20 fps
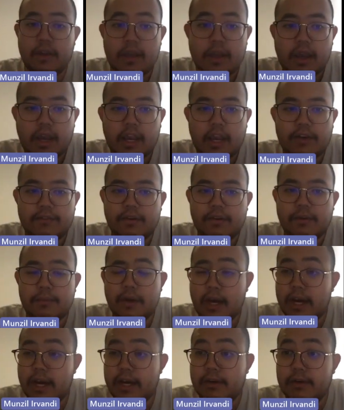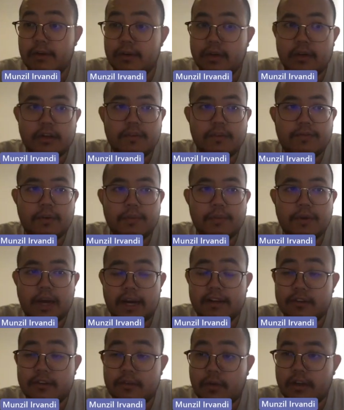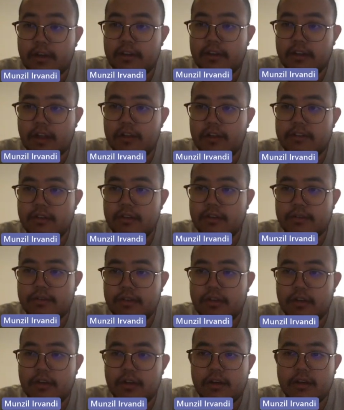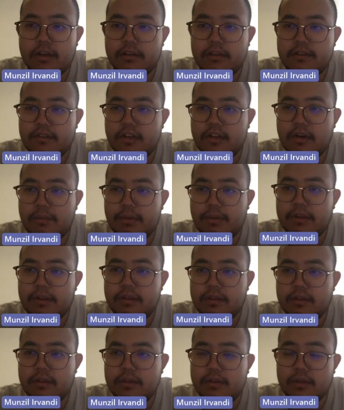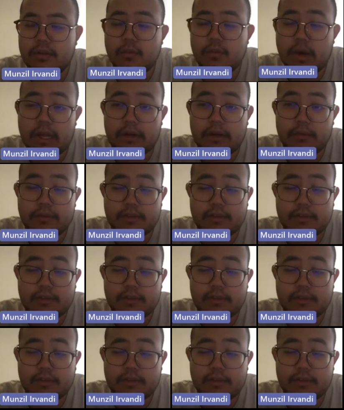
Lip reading: And from the R squared, it's also 0.221,